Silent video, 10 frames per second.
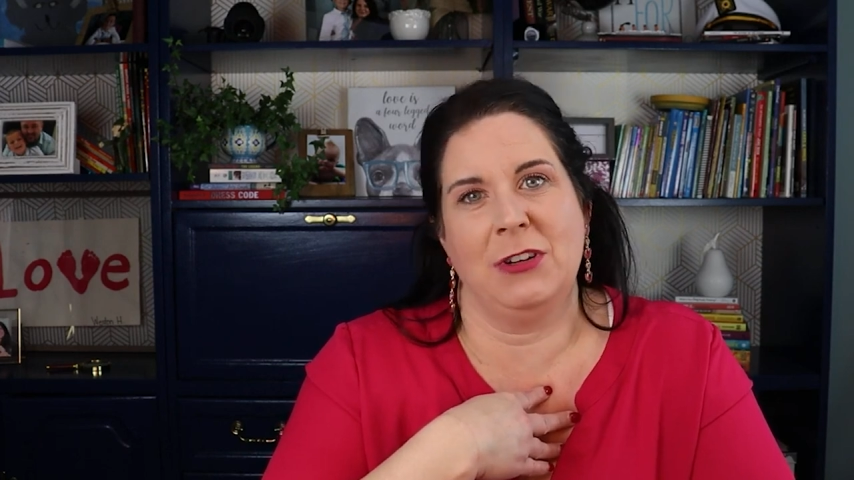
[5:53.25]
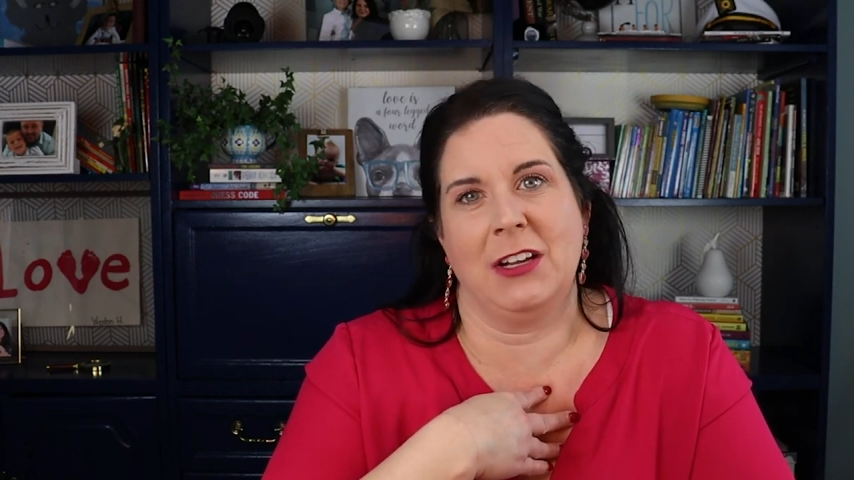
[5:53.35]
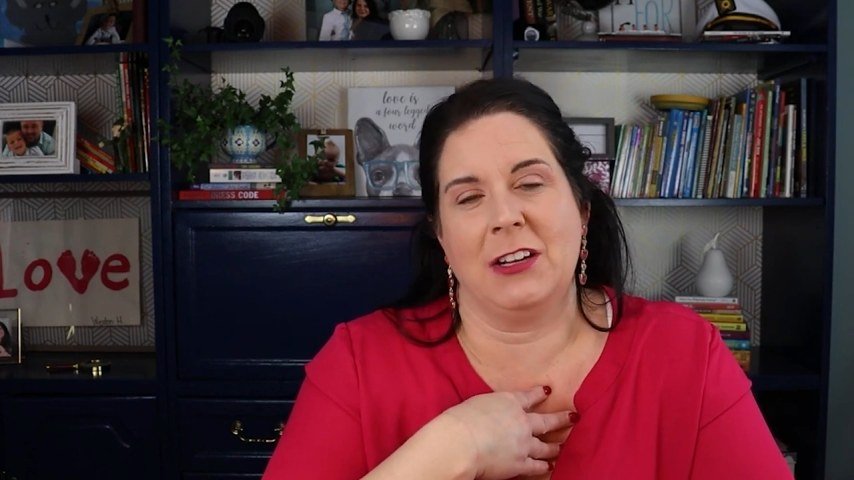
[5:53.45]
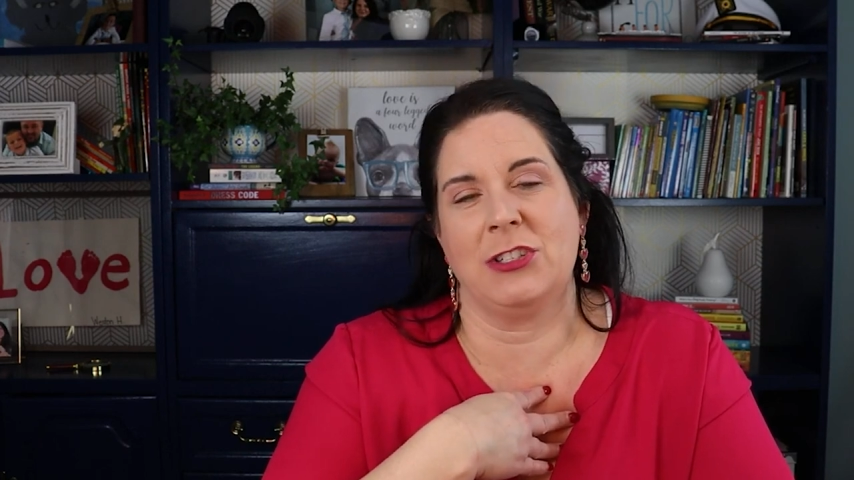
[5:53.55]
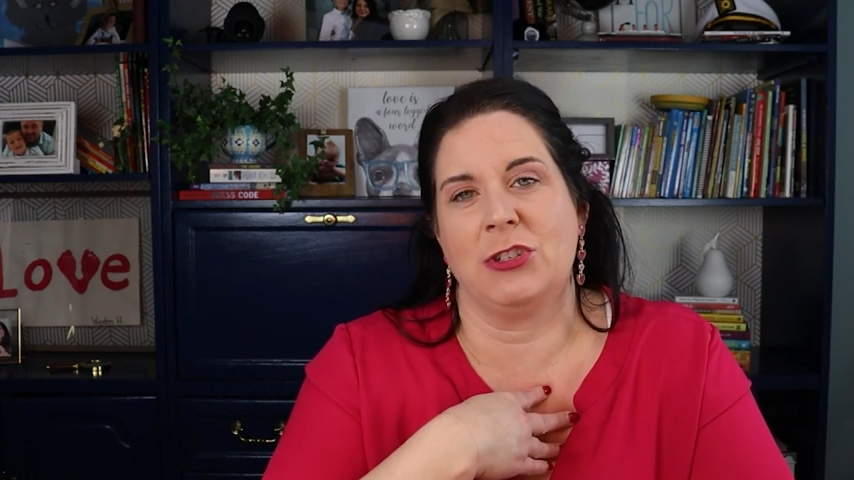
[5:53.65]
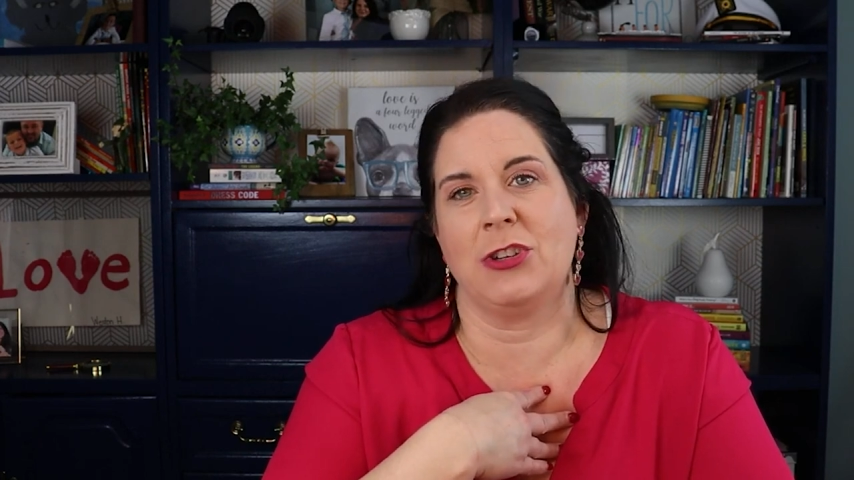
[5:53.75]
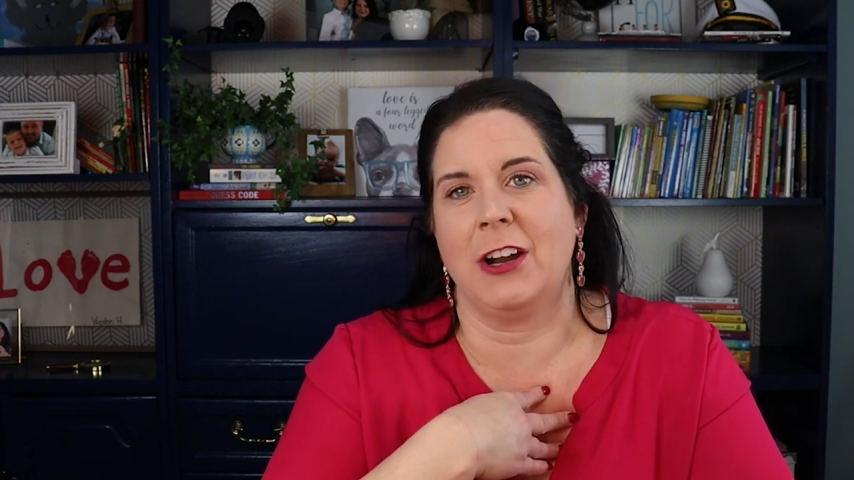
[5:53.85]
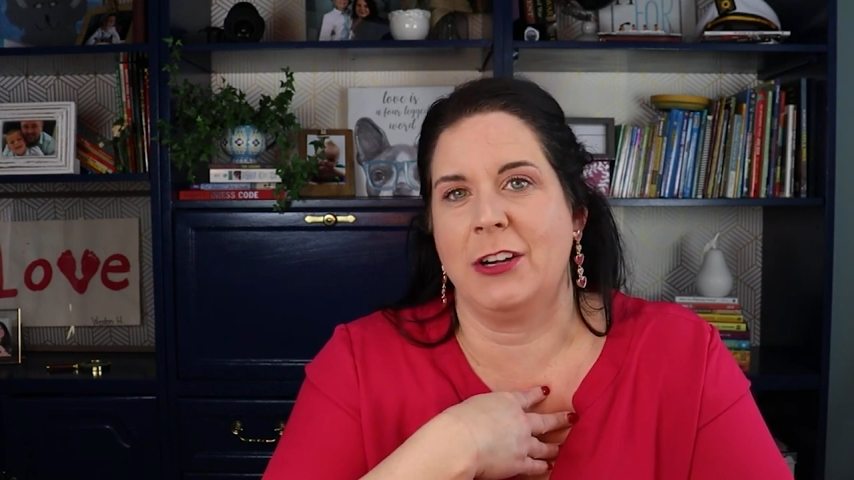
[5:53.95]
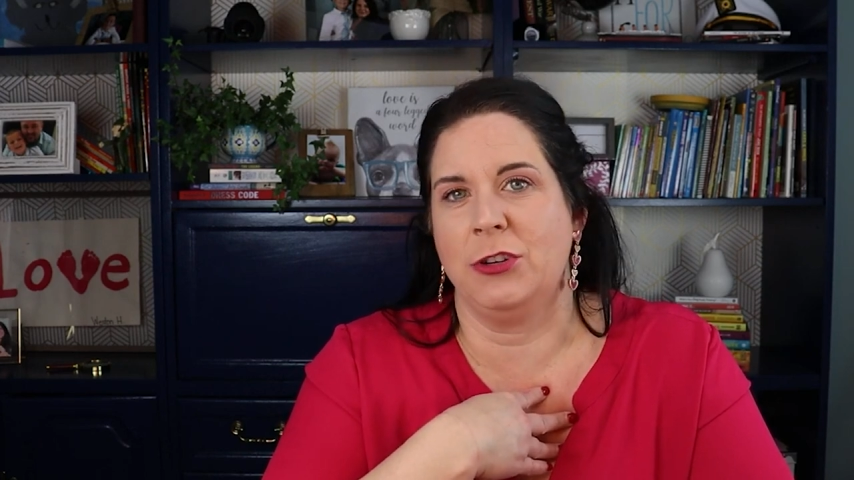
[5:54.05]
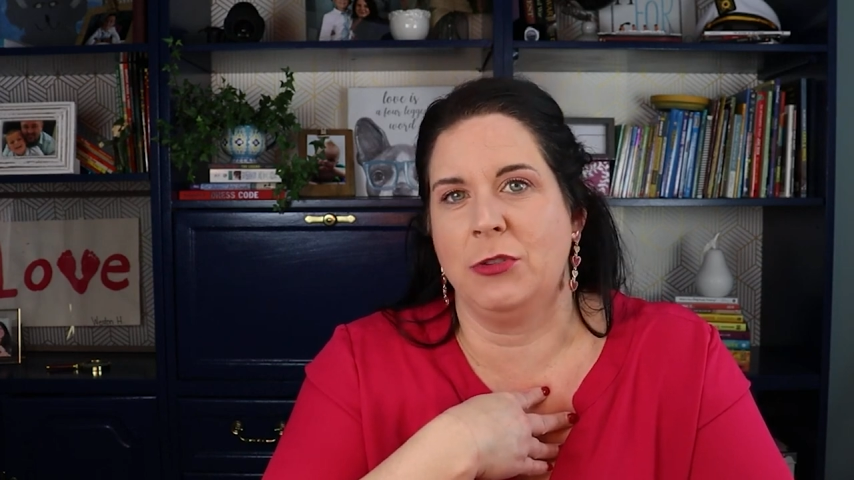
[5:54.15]
doing it because you're
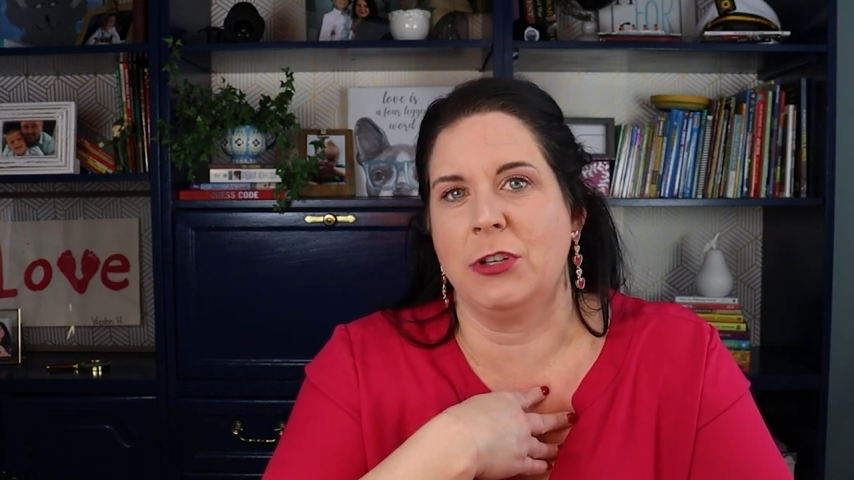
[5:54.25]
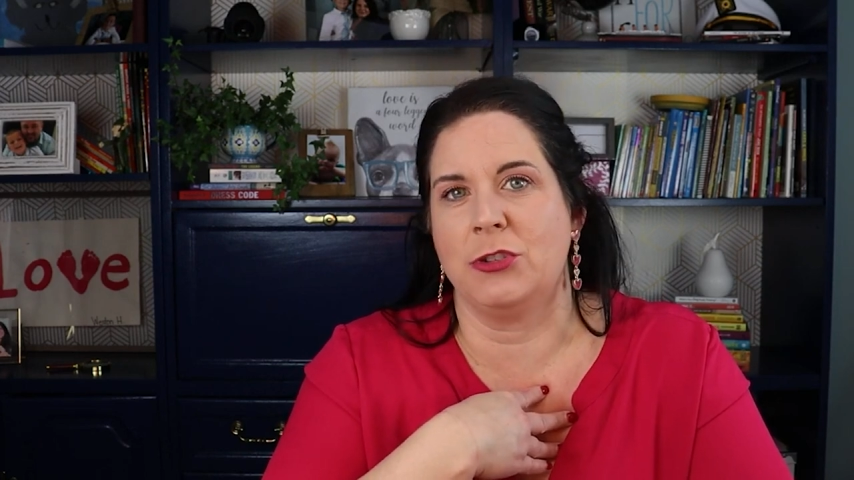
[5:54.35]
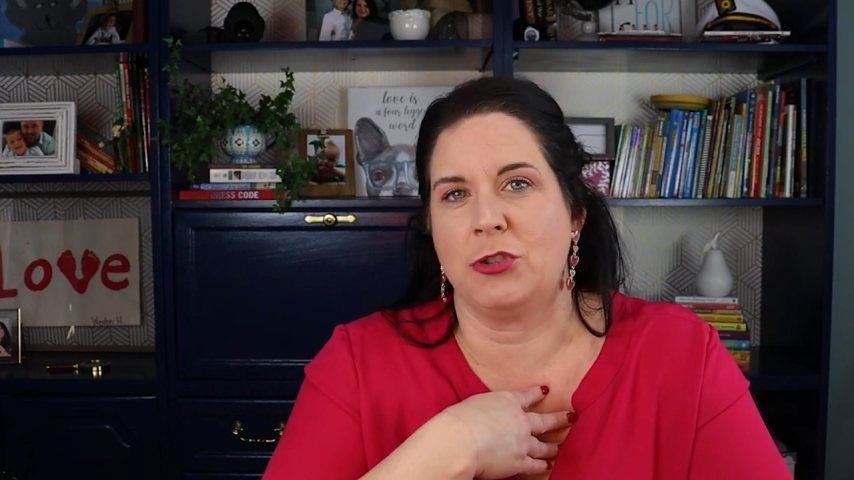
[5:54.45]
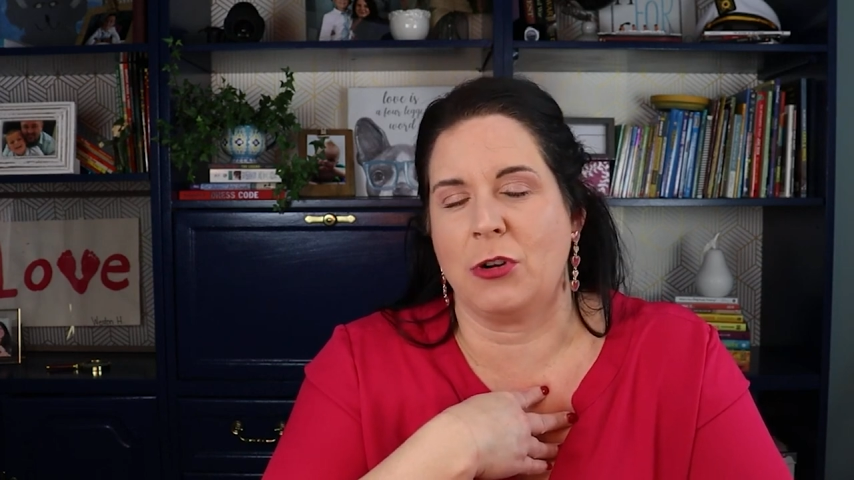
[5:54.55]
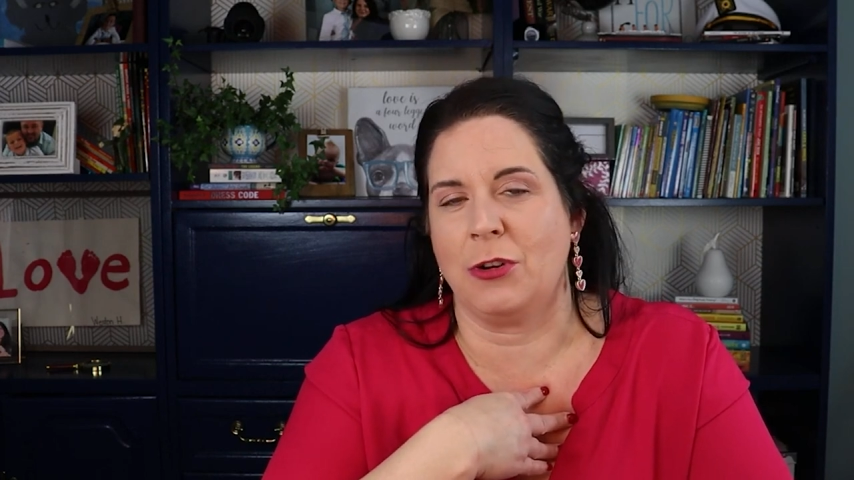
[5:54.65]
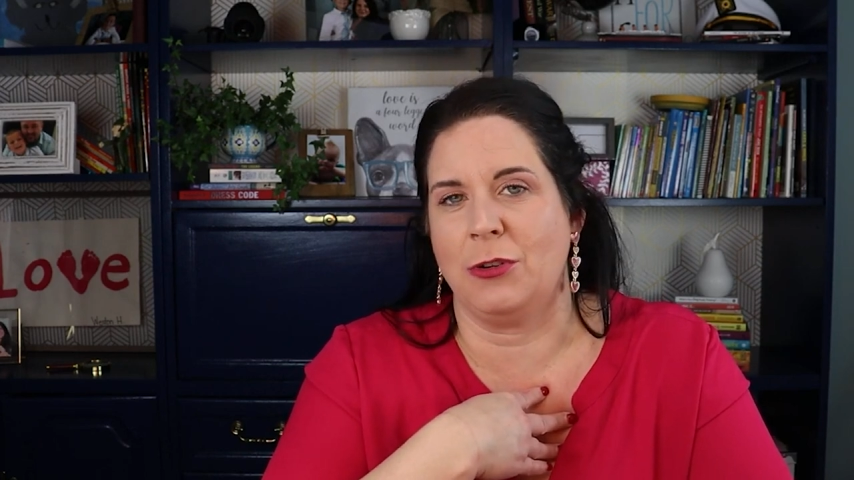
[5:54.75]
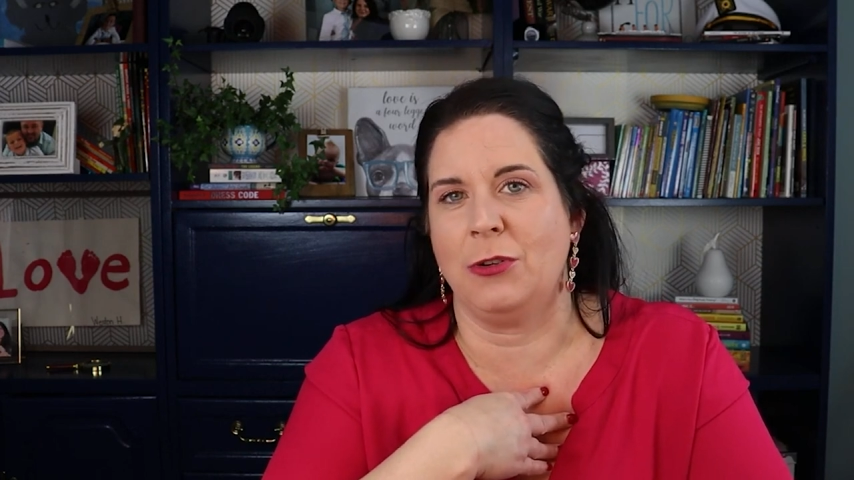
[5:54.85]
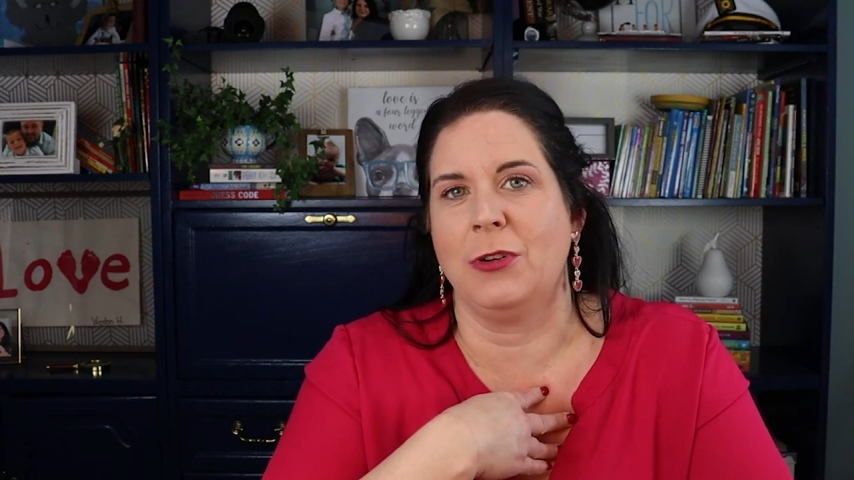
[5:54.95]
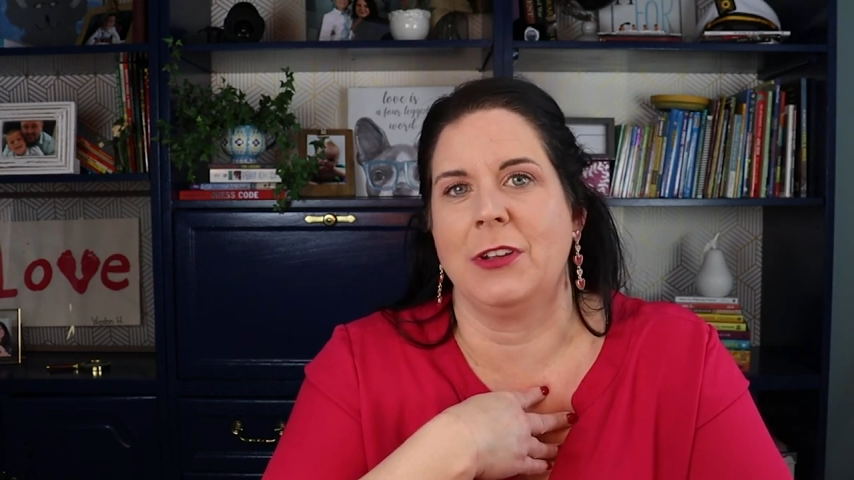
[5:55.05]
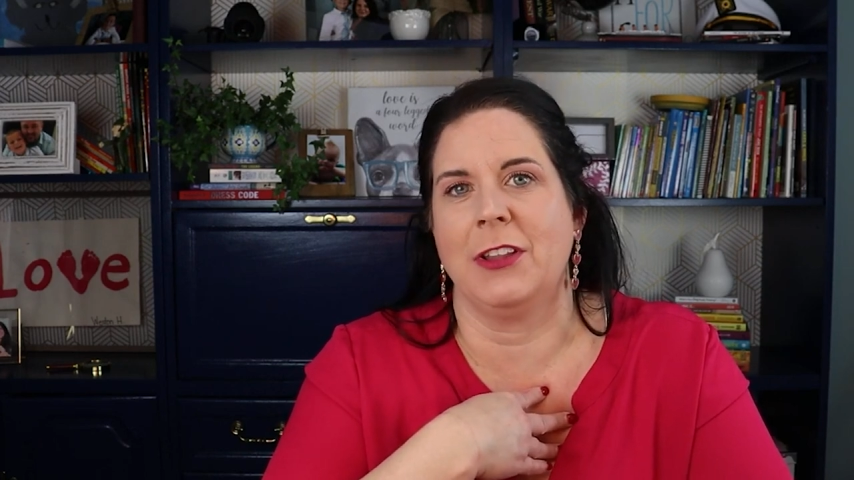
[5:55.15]
trying to control